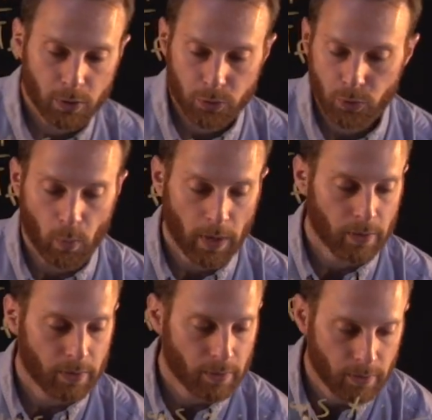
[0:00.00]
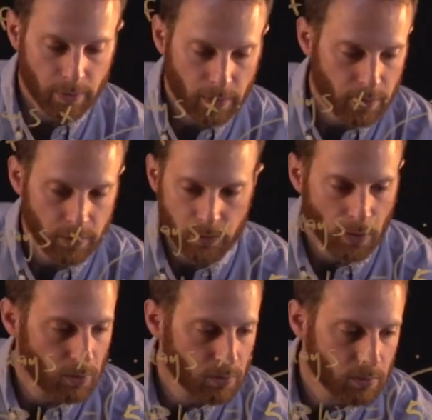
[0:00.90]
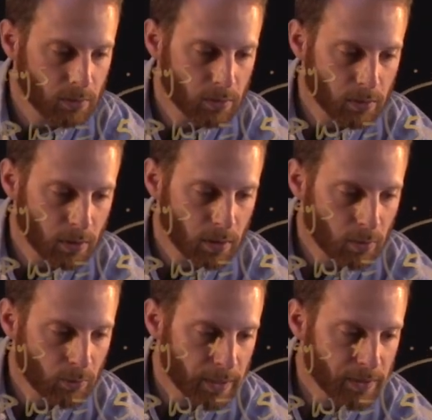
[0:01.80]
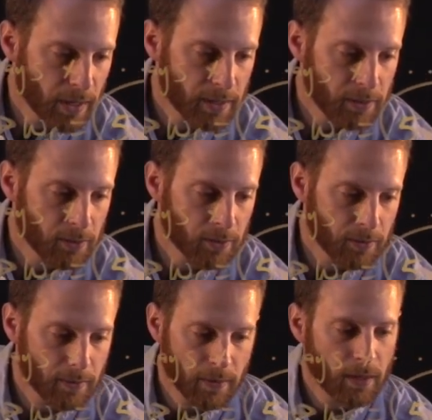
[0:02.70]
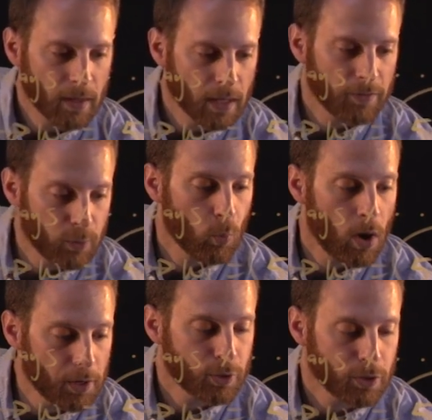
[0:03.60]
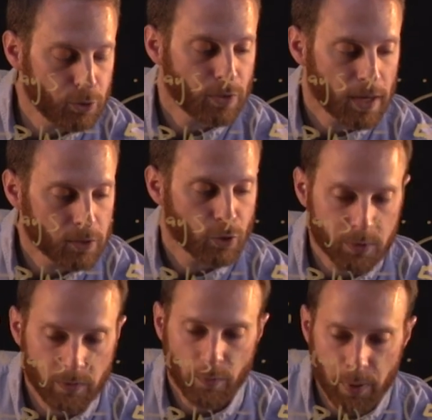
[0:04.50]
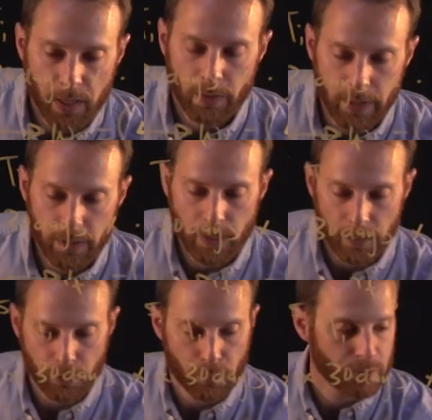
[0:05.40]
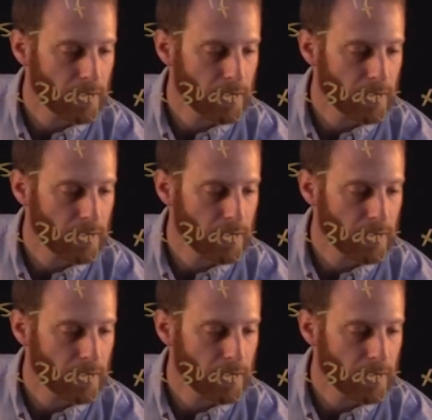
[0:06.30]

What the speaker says: squared. So I'll write that here. If you want, you can do that in terms of the period. That turns